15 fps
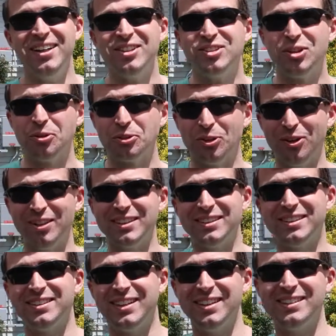So as long as
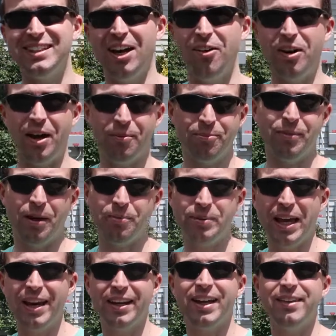the sun's out, I'm
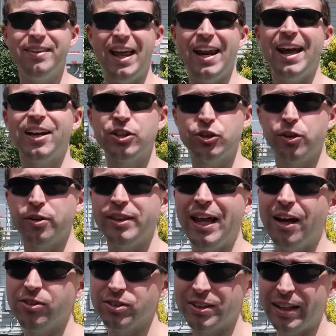getting in that extra
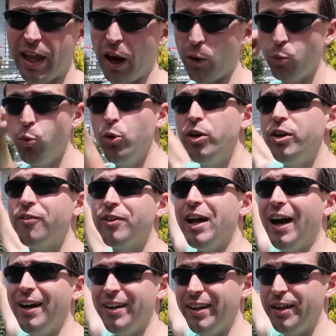1,000 that I wouldn't have
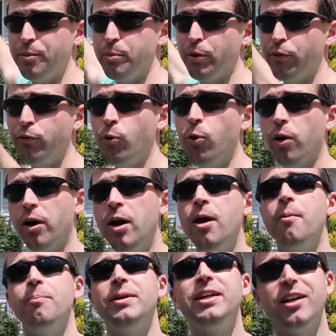gotten in before
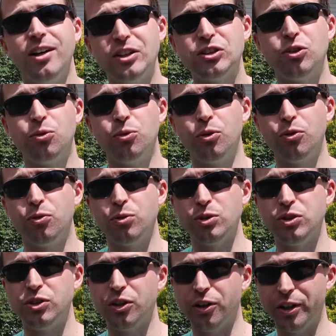because the roof
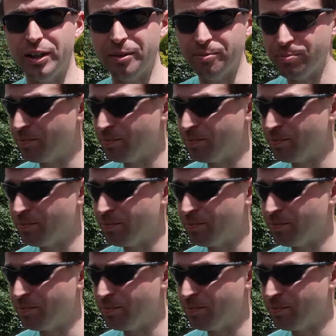was dirty.